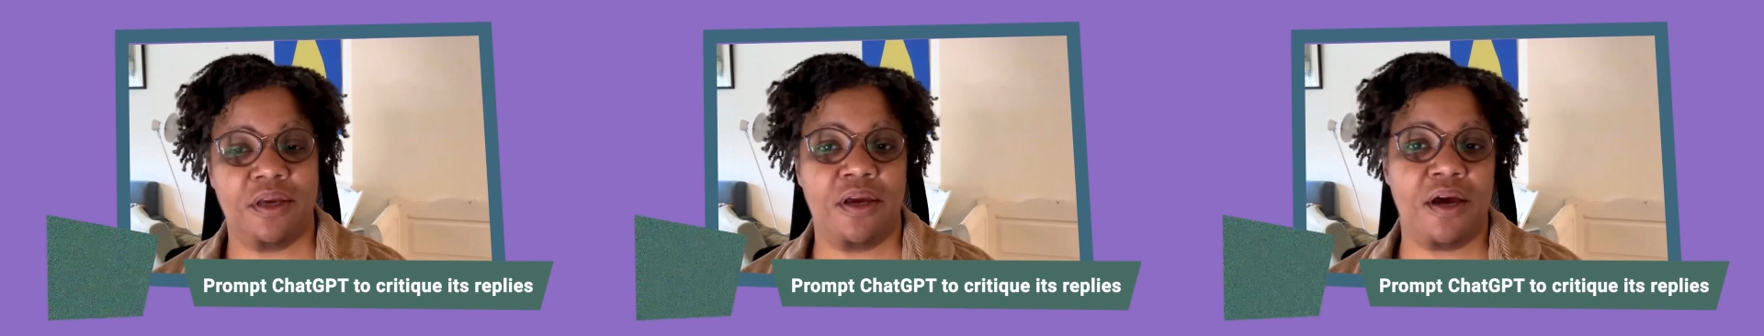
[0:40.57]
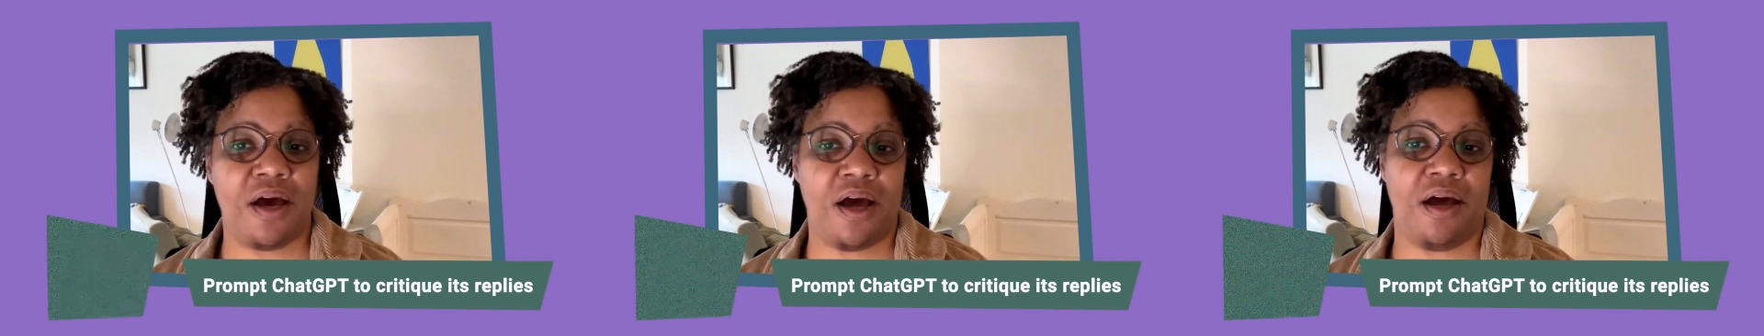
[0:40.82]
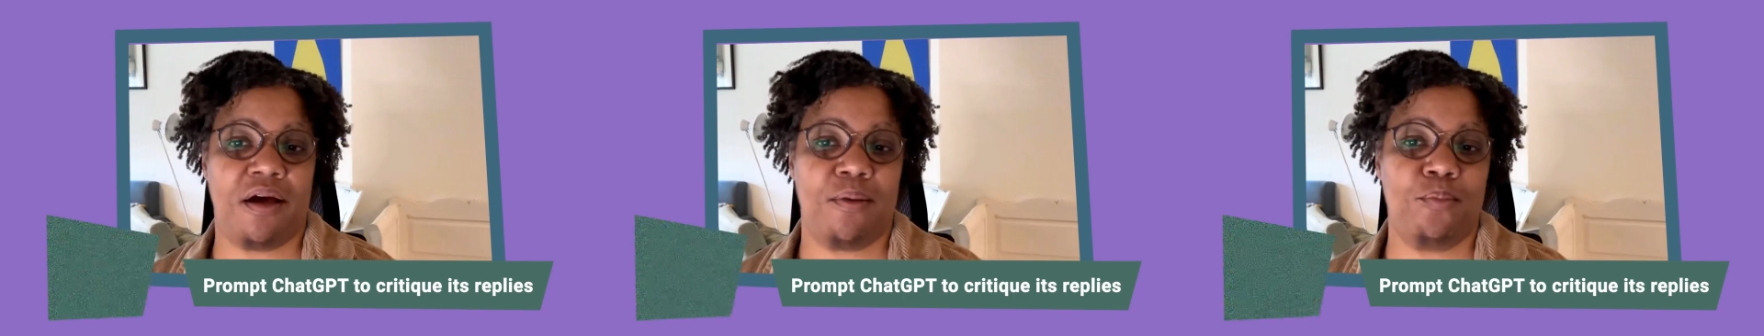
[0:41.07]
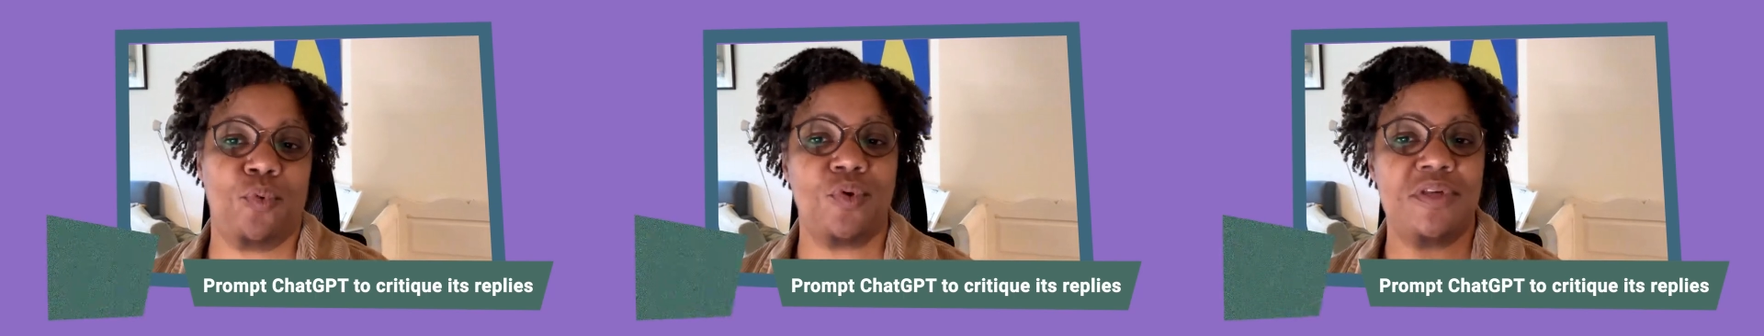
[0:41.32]
um,
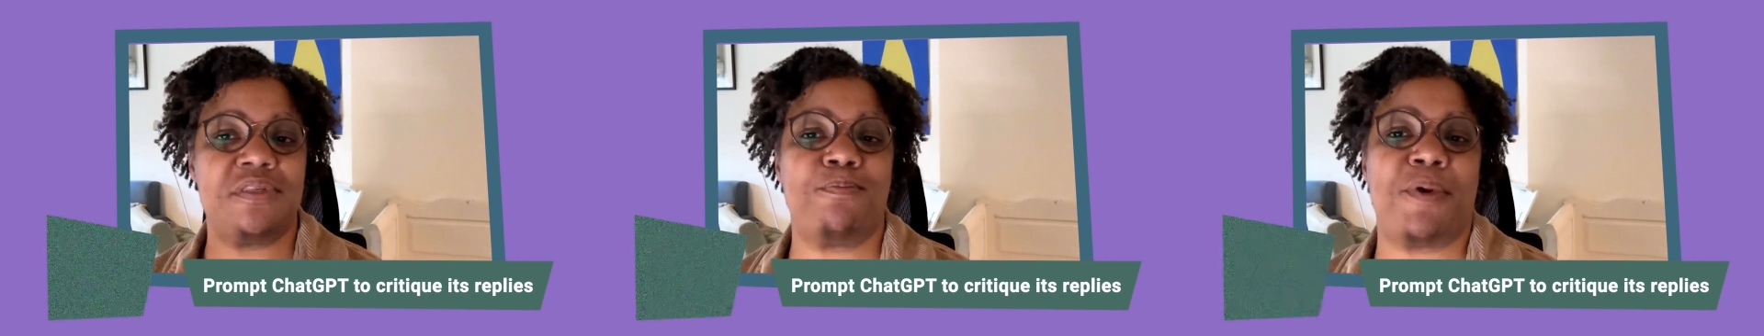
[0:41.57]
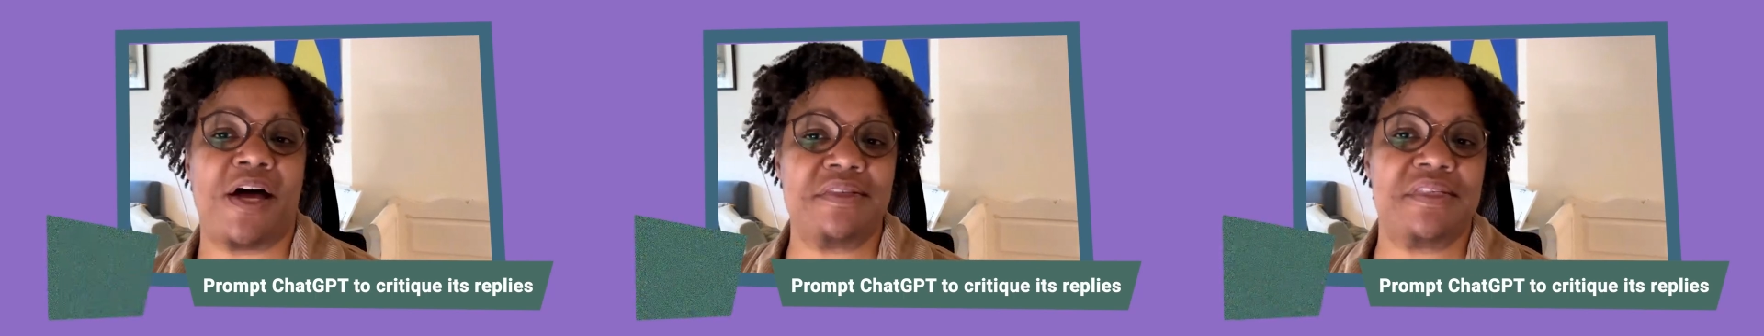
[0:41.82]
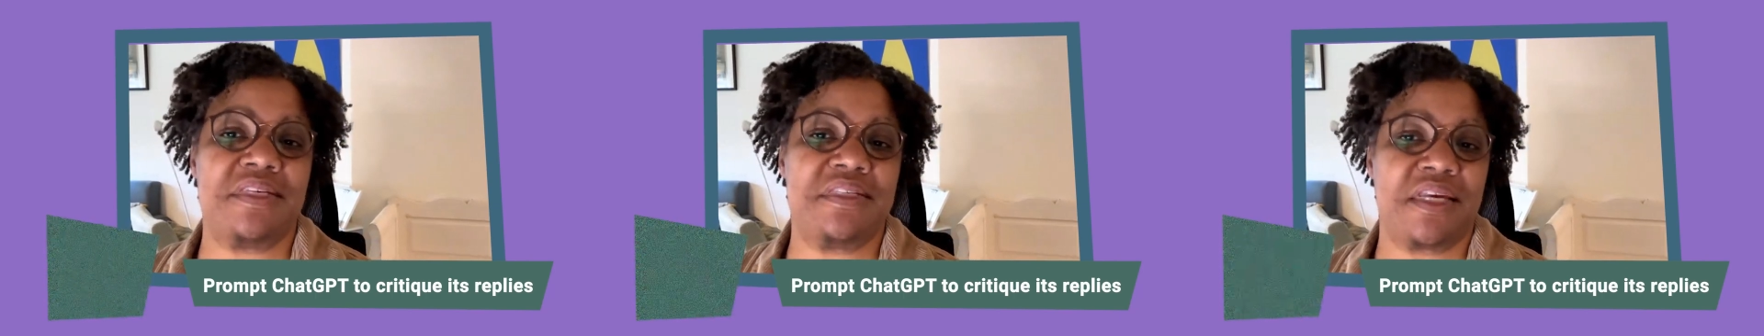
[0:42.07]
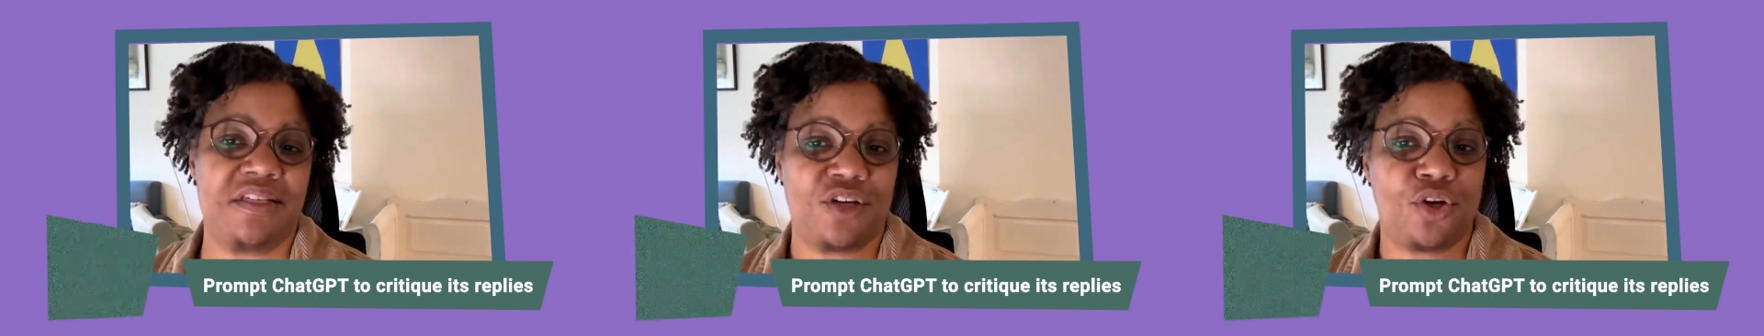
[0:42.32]
responses and
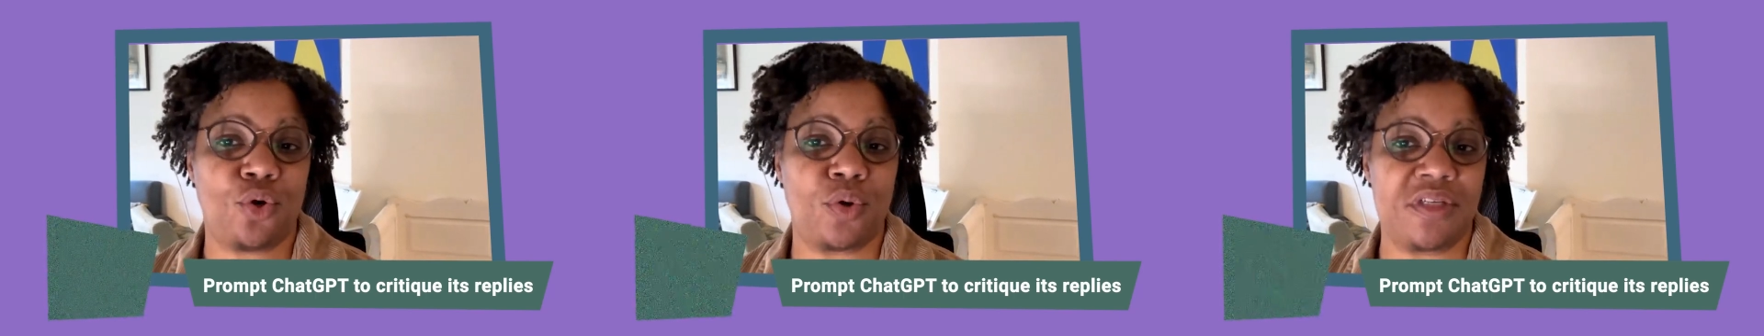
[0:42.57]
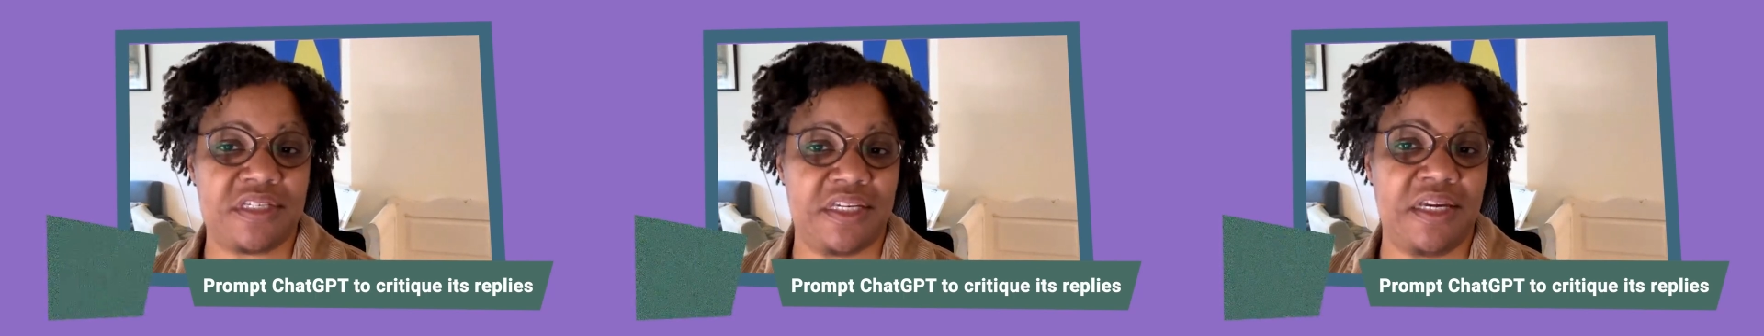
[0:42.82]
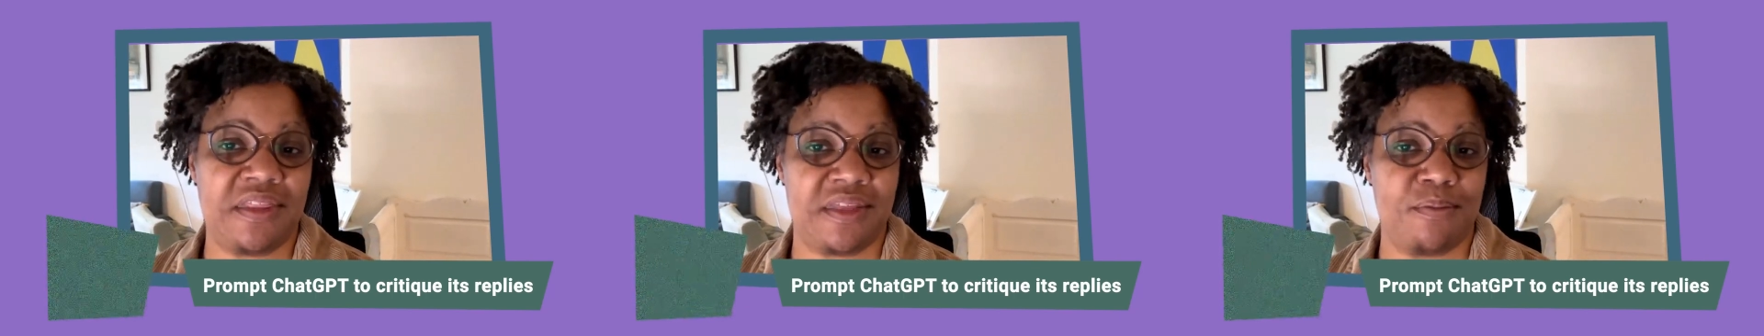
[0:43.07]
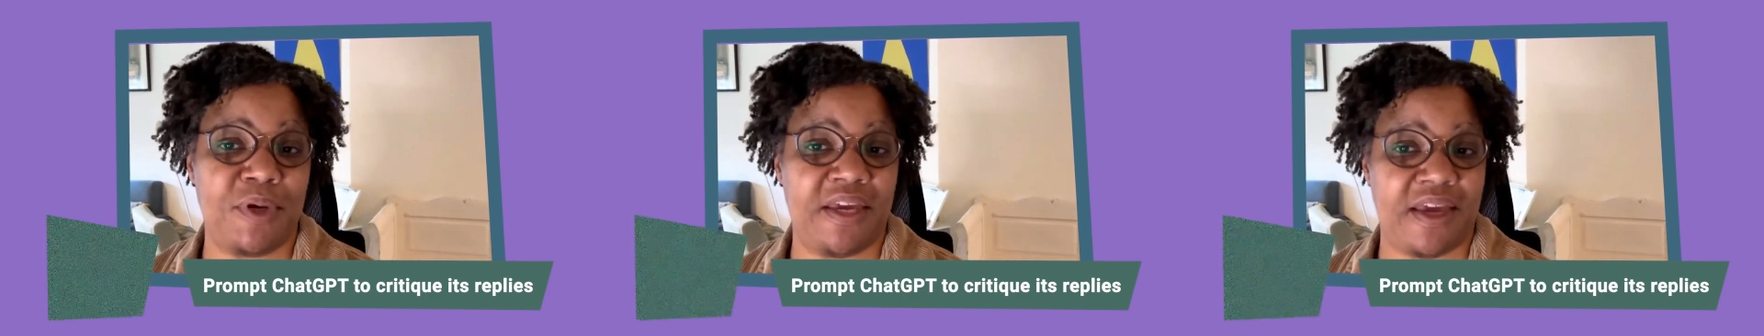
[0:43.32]
to critique them
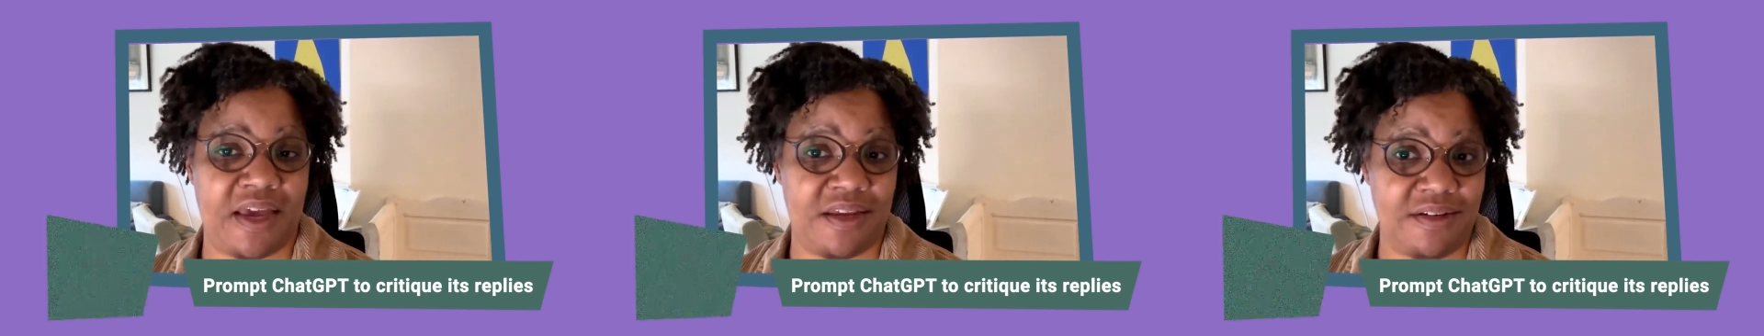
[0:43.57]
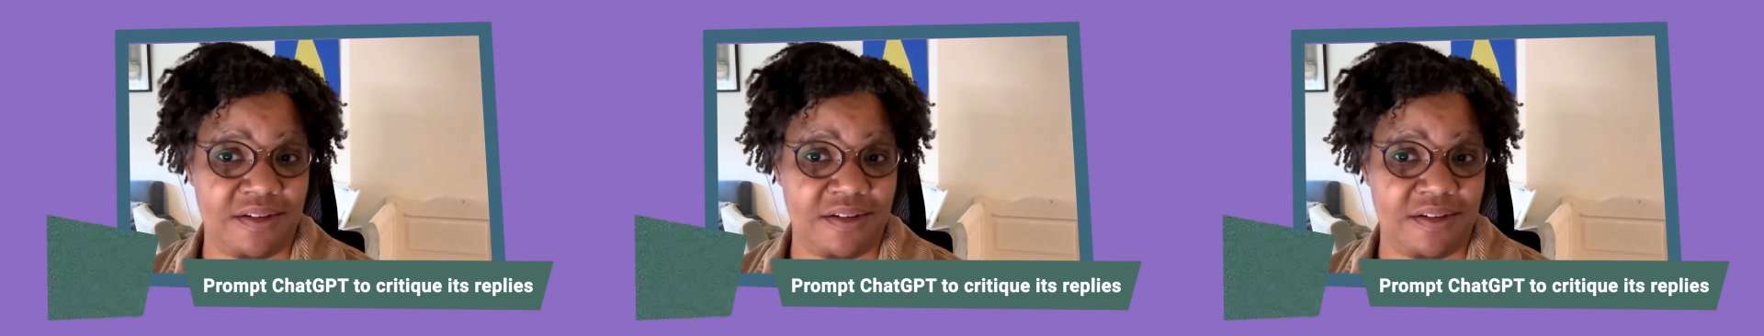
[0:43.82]
again